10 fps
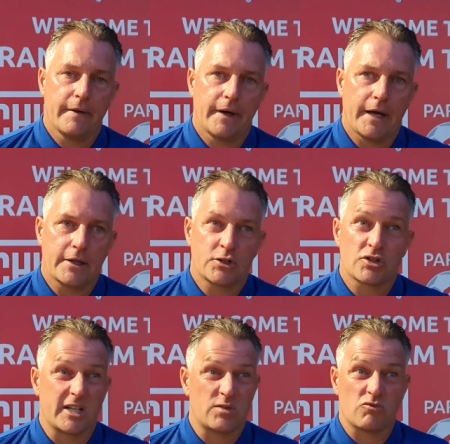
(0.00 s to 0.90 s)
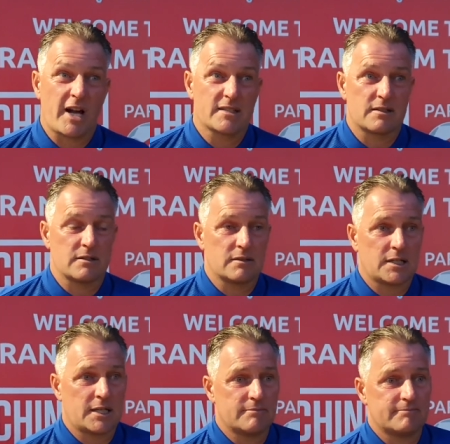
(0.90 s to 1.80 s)
Uh, they just need some rest and
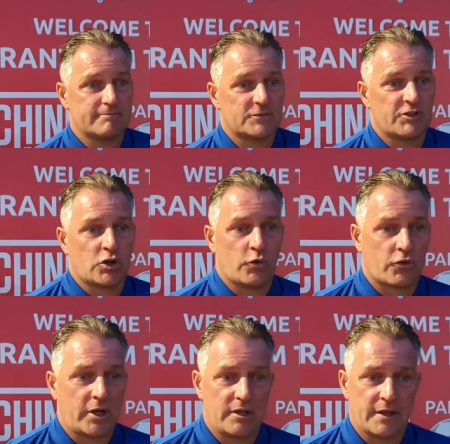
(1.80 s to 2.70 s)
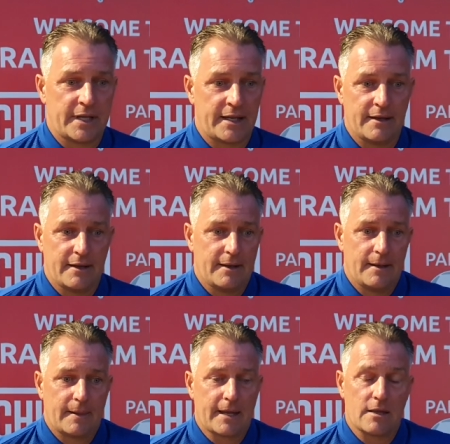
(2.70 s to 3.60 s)
um, recovery, and then
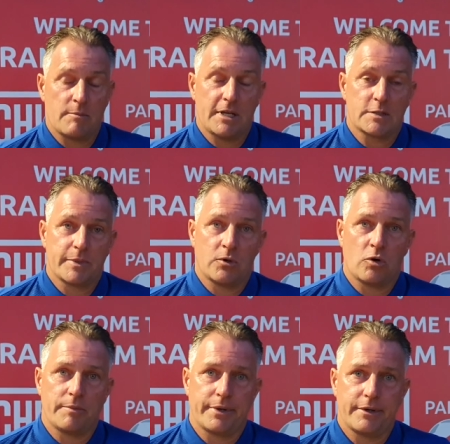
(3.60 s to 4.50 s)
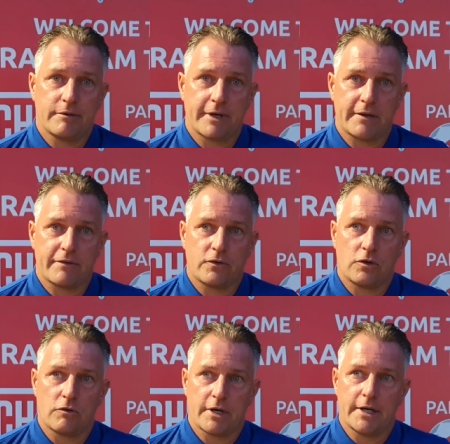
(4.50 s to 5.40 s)
get the minutes built up, ready
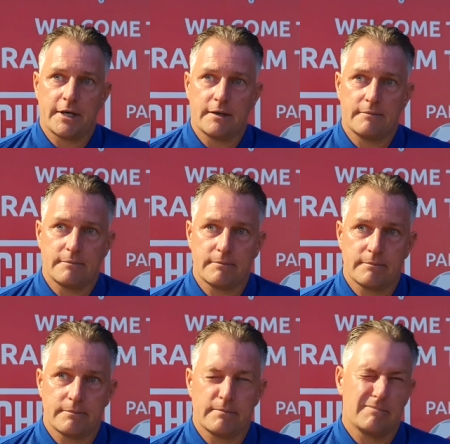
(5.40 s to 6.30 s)
for um,